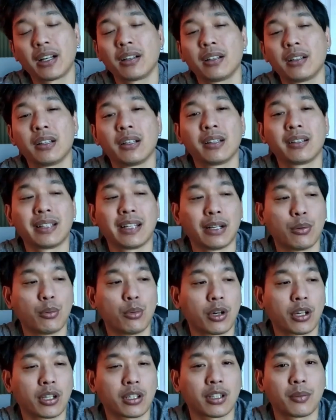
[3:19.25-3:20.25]
They'll work
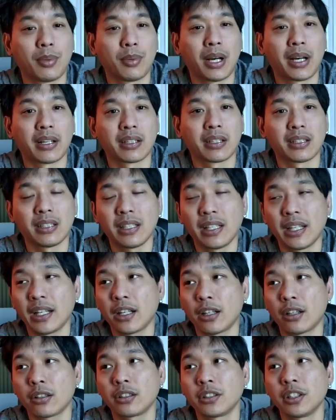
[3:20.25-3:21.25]
about a year,
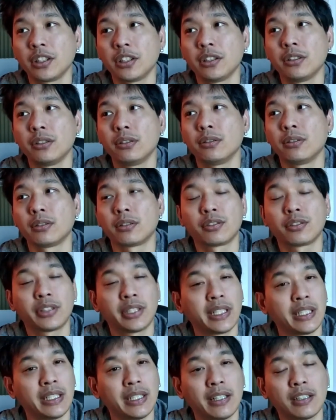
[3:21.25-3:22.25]
2, 3
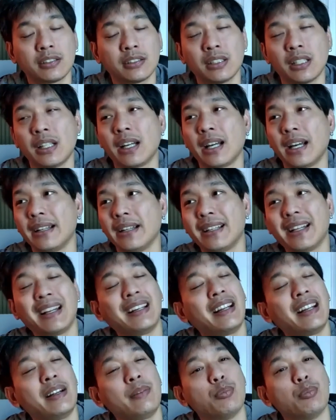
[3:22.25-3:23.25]
years, and then they
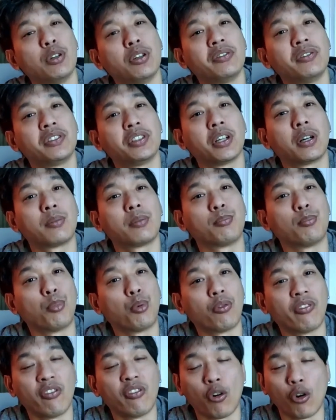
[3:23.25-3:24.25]
move to a
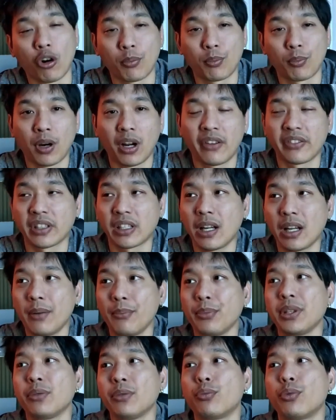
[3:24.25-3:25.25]
for-profit company
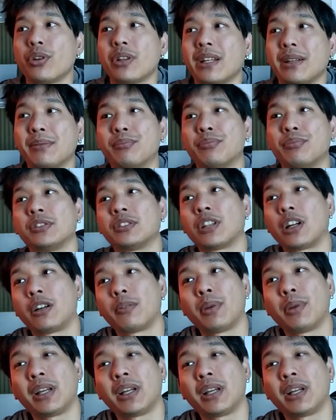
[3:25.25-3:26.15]
where they start making